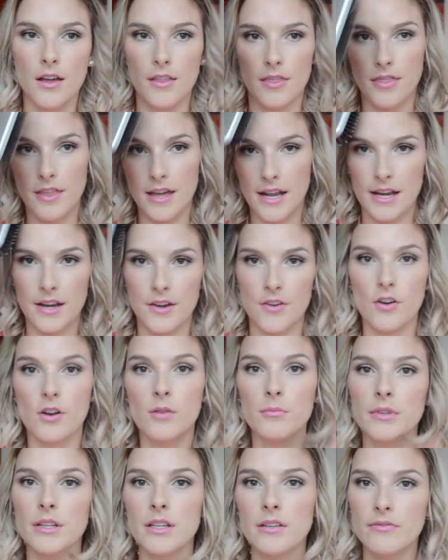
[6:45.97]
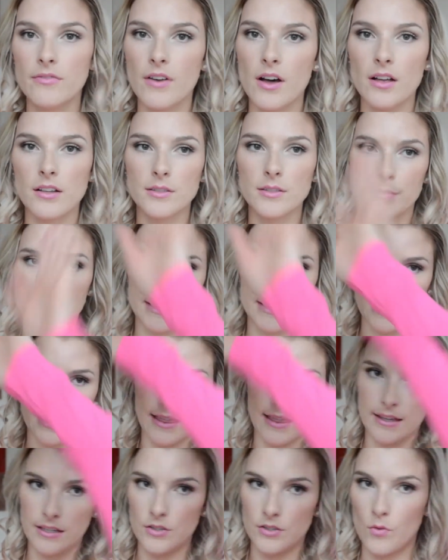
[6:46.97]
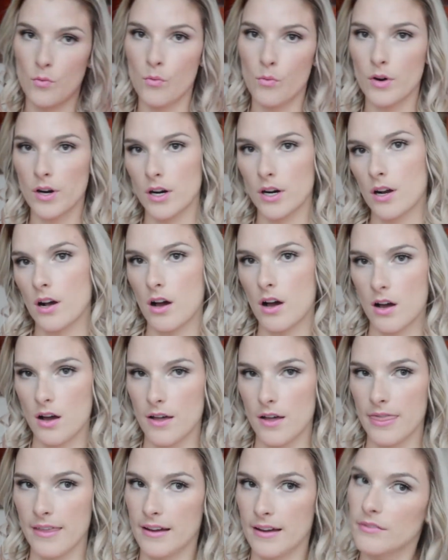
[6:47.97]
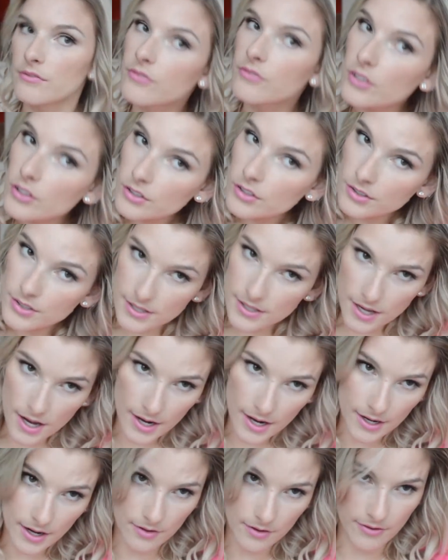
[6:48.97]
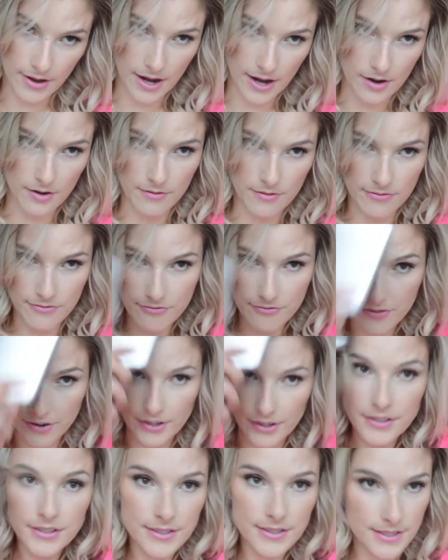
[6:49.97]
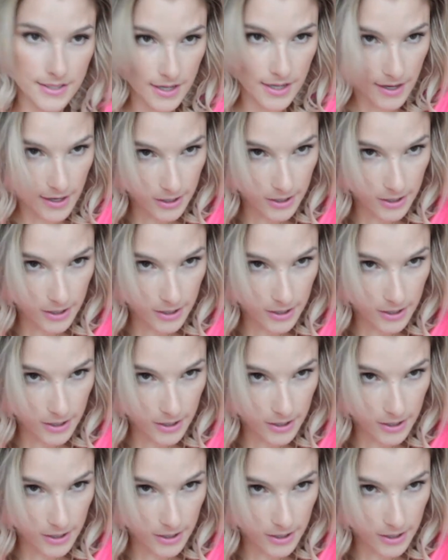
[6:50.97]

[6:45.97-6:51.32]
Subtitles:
that it normally falls, because I like to work on that fuller side of hair first.